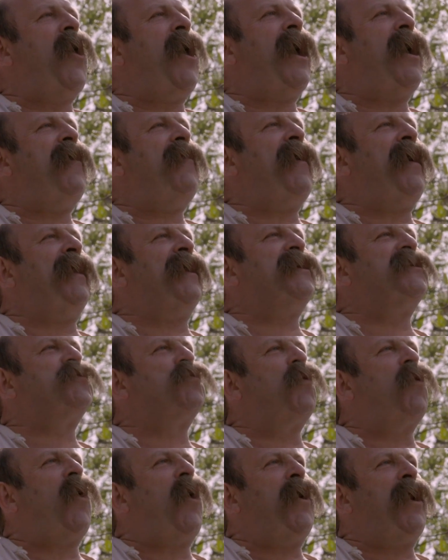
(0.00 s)
high that is
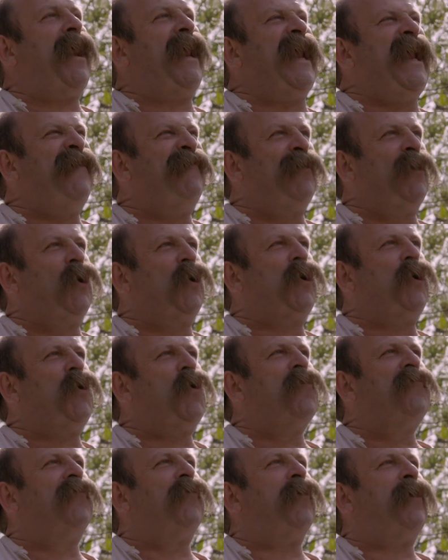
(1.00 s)
without even looking
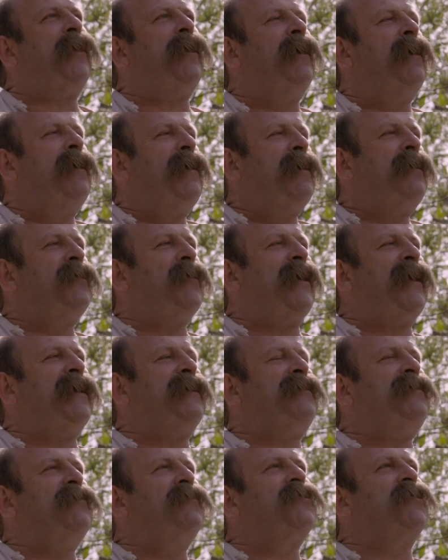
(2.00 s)
over it, do I get to
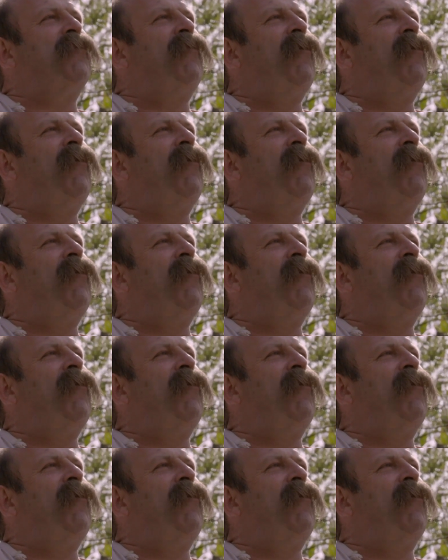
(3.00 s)
use your